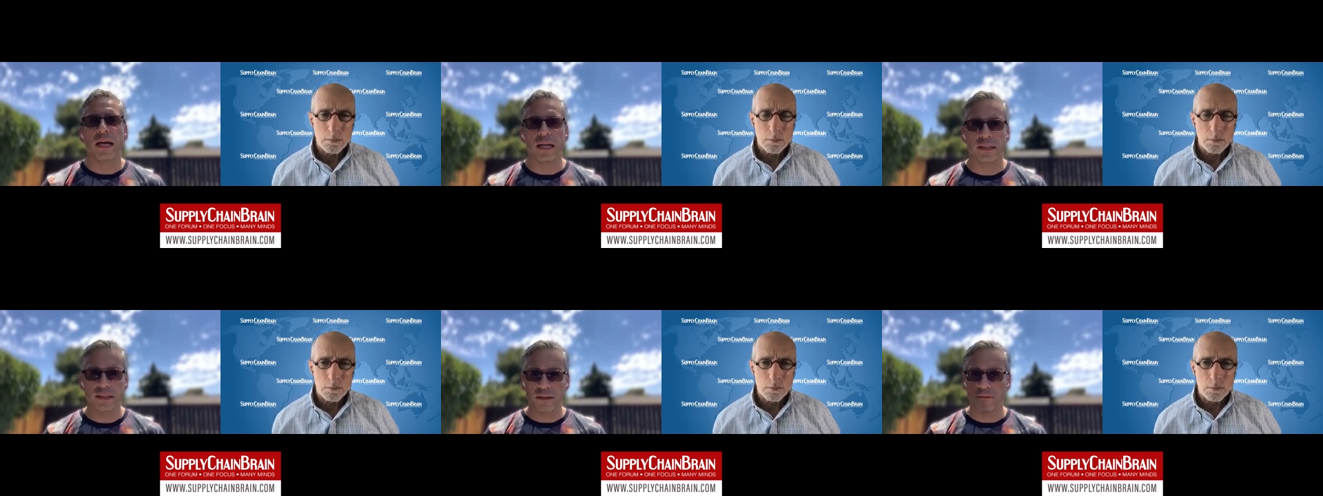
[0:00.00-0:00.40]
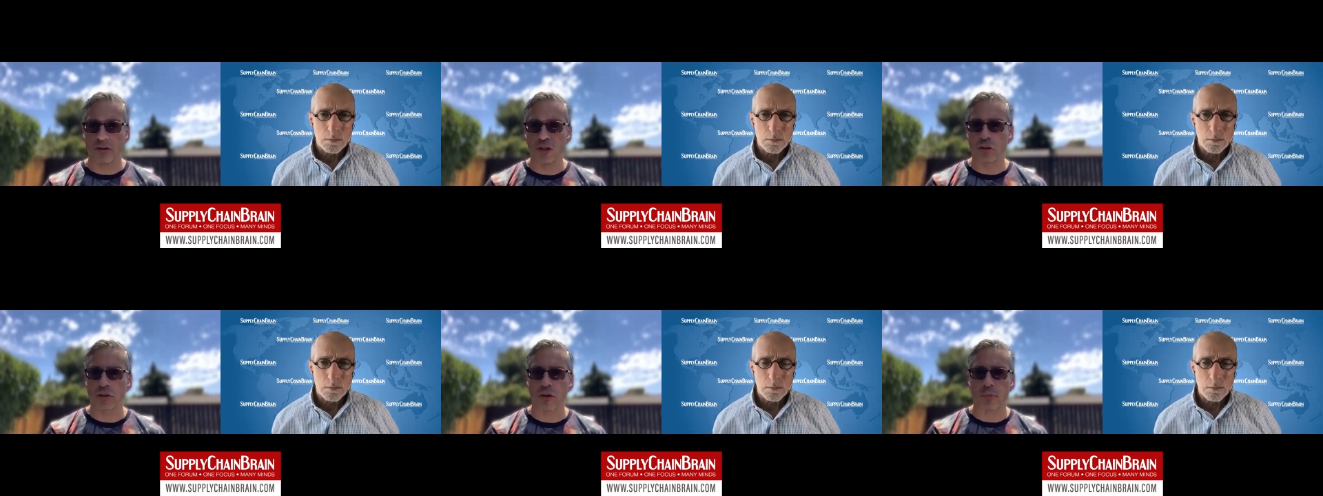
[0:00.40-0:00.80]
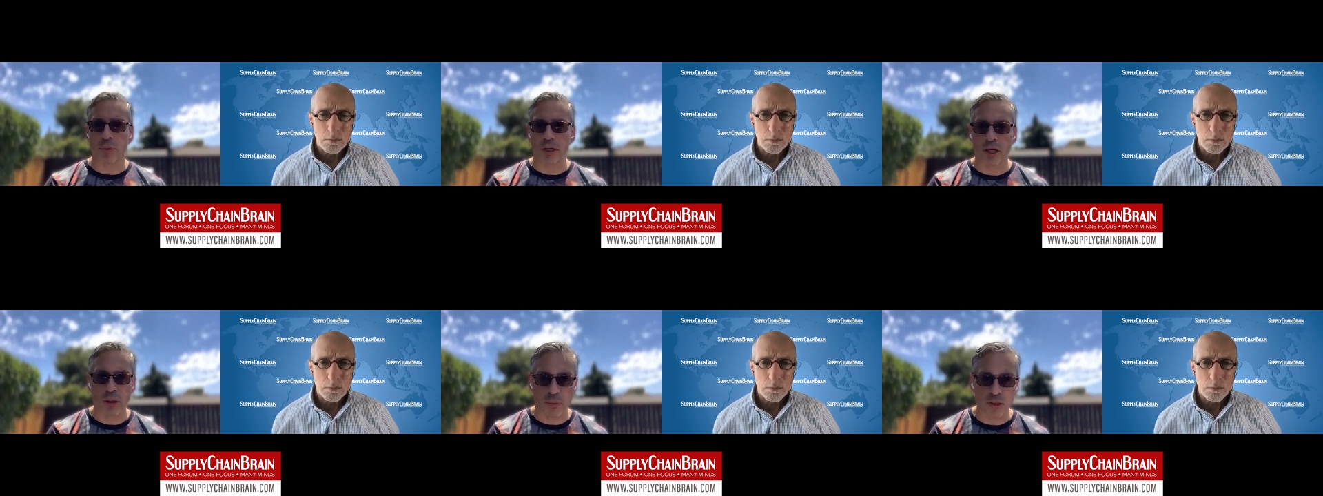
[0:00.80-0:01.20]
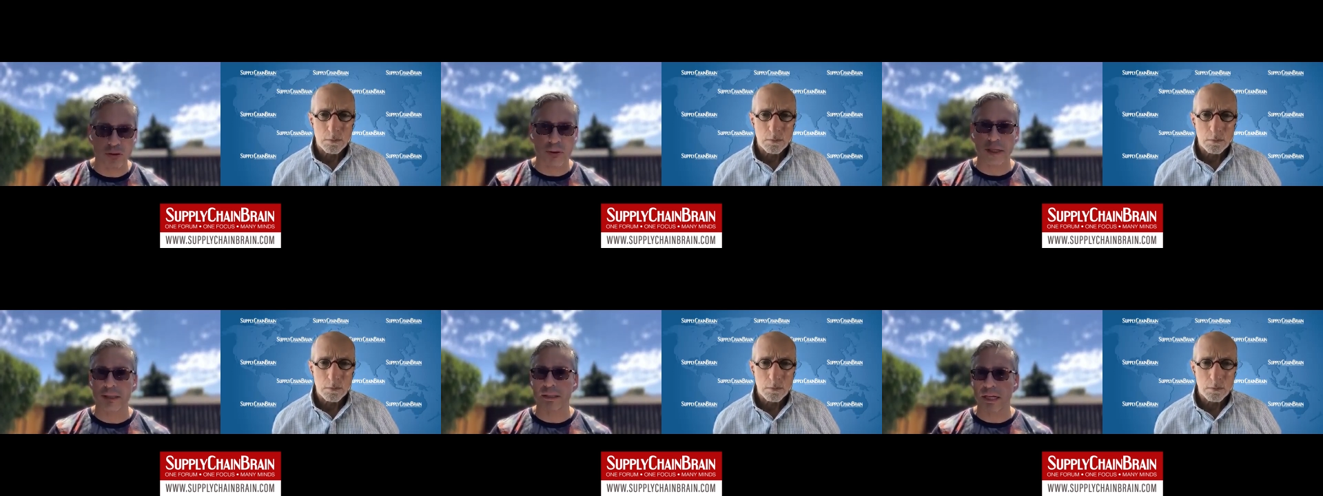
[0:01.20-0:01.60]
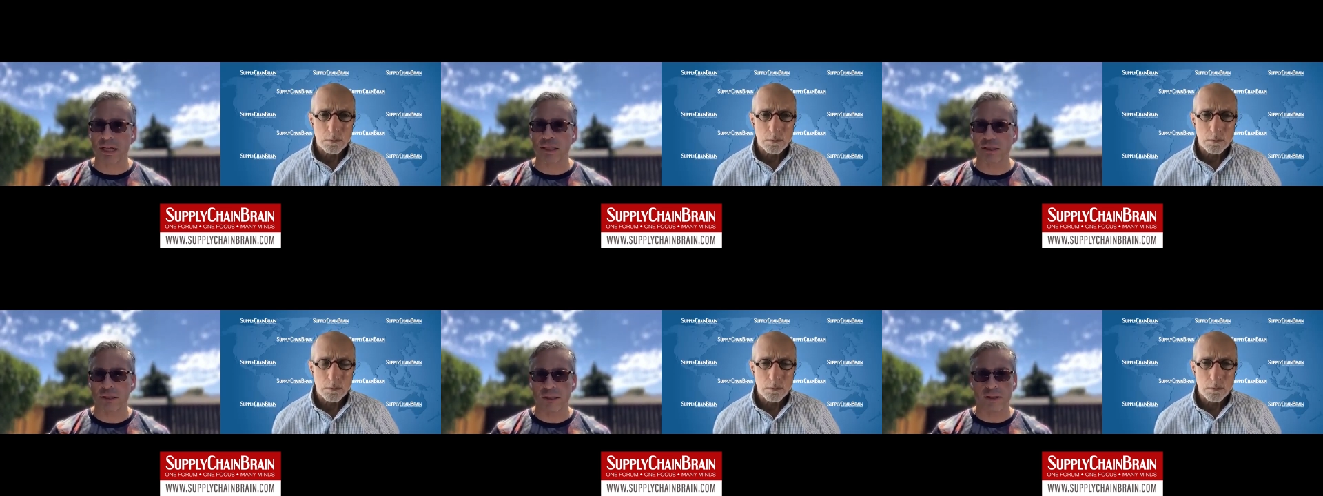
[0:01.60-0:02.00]
Speaker 1: it's the future of procurement
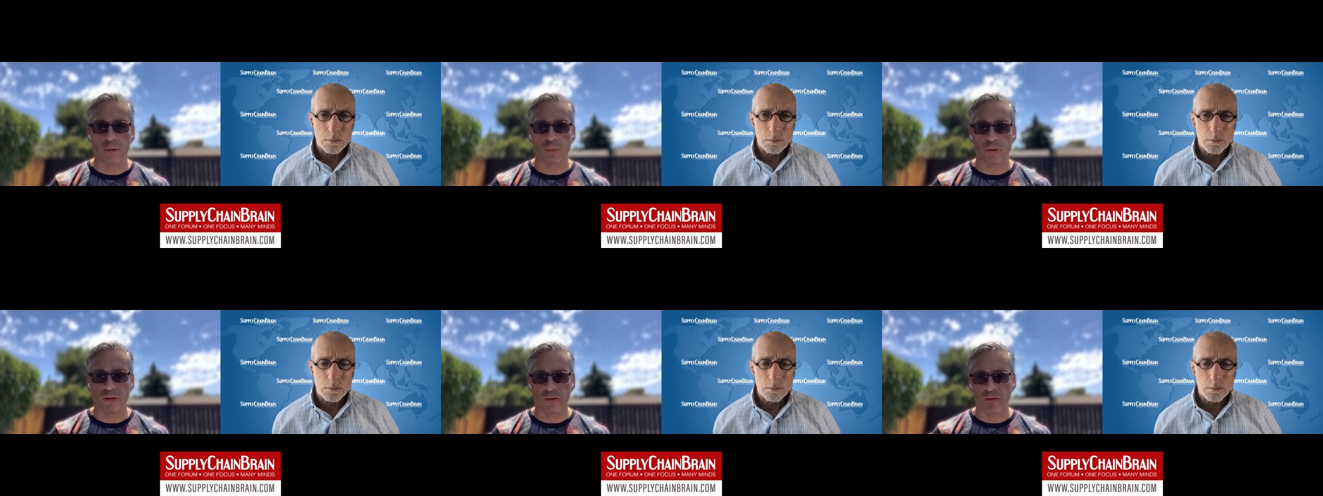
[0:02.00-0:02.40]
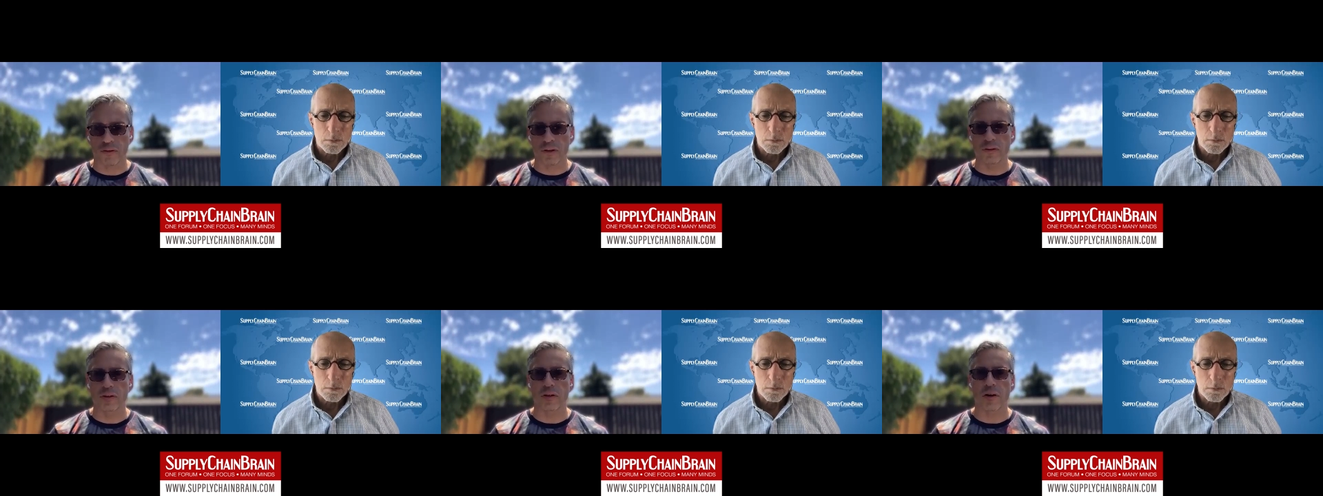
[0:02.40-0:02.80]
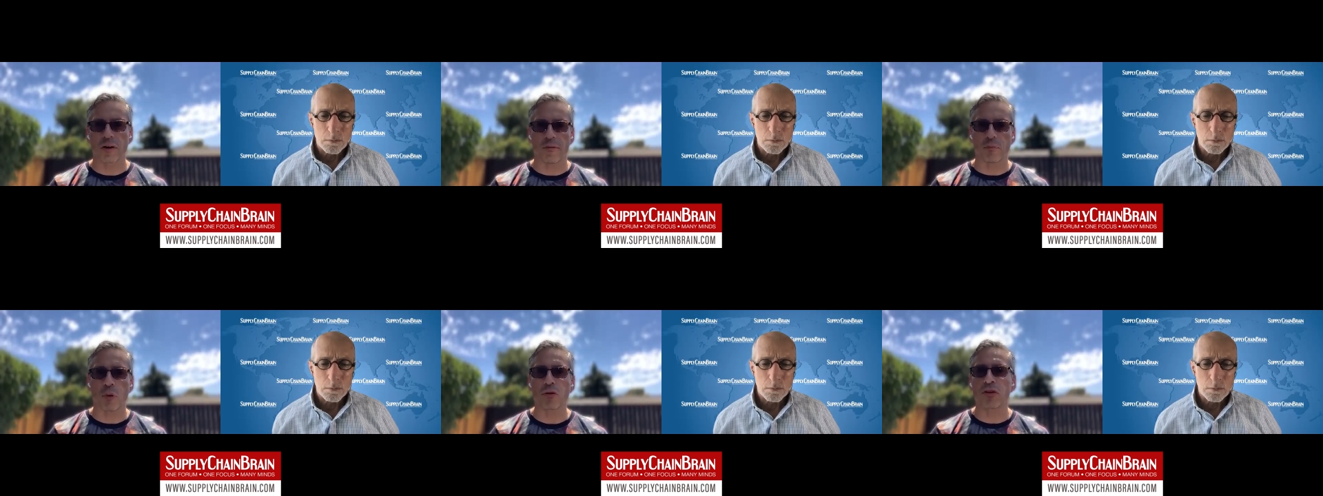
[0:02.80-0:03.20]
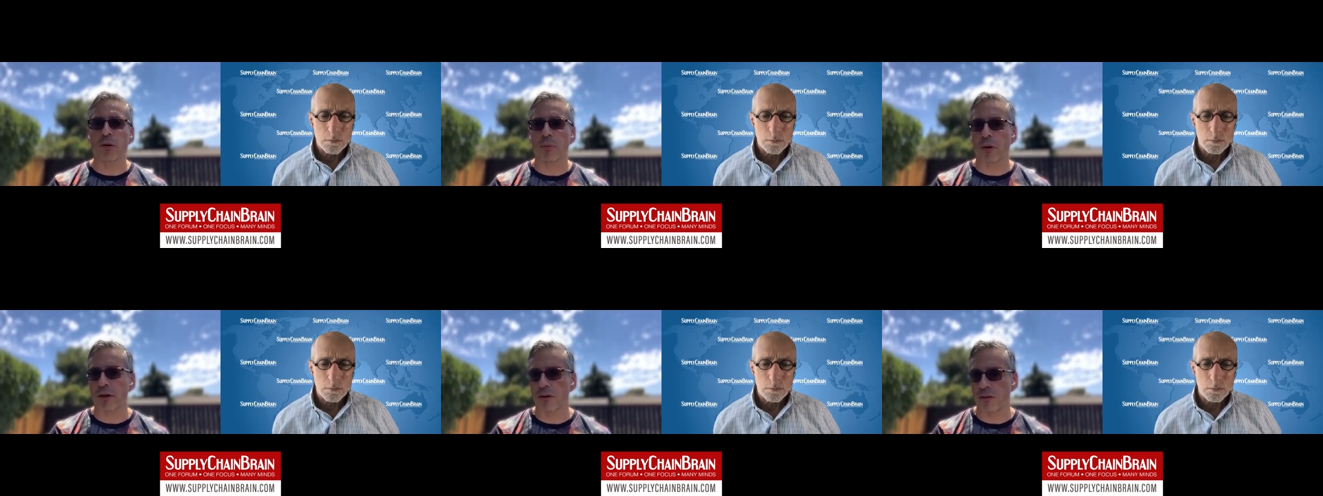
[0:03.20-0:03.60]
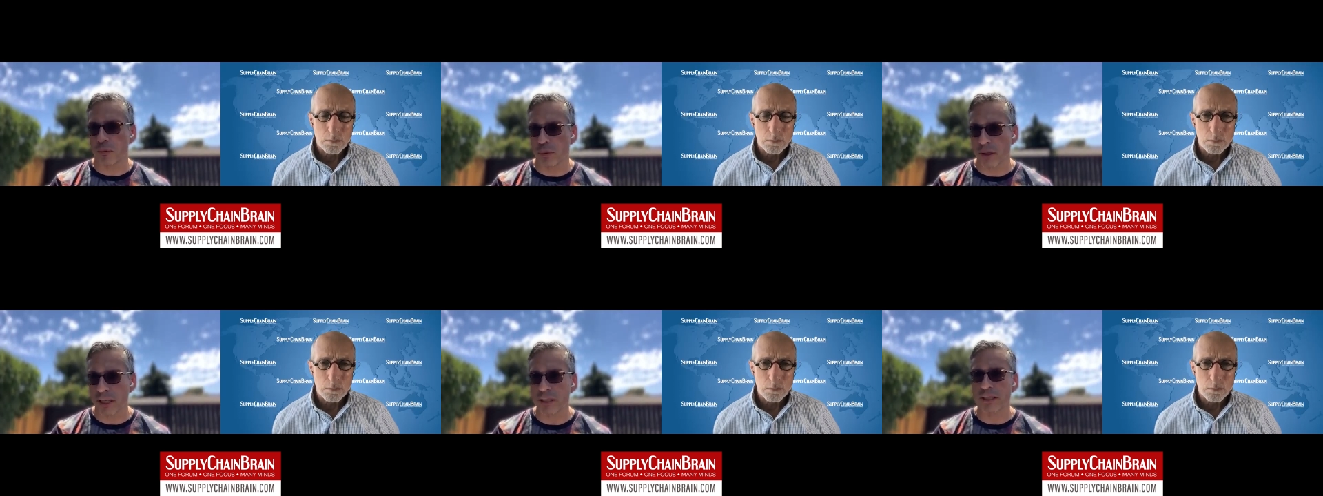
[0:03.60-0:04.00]
transactions, future of multi-party
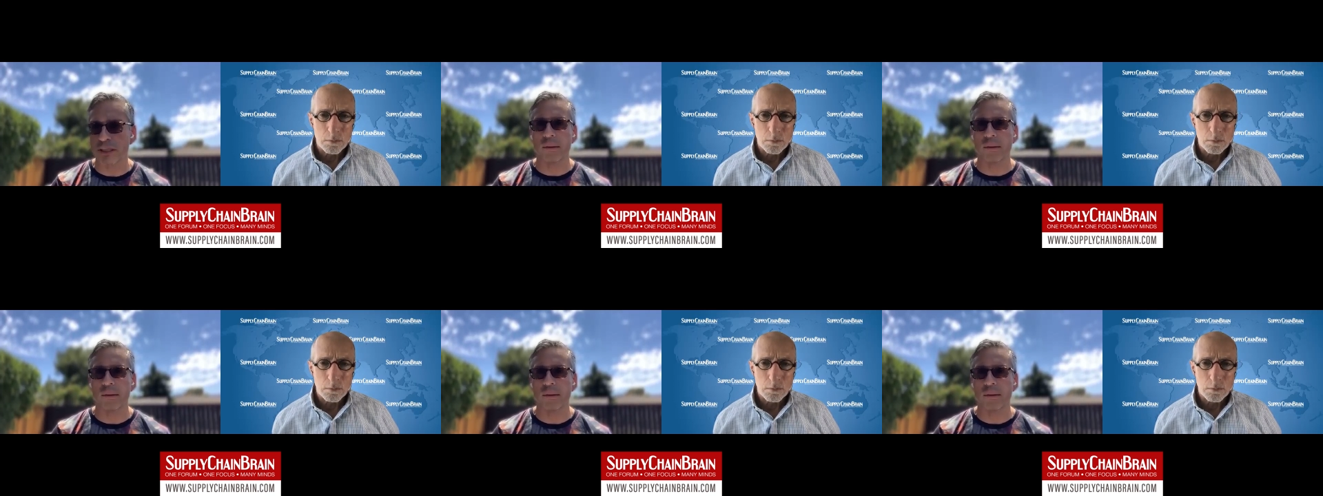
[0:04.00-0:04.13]
supply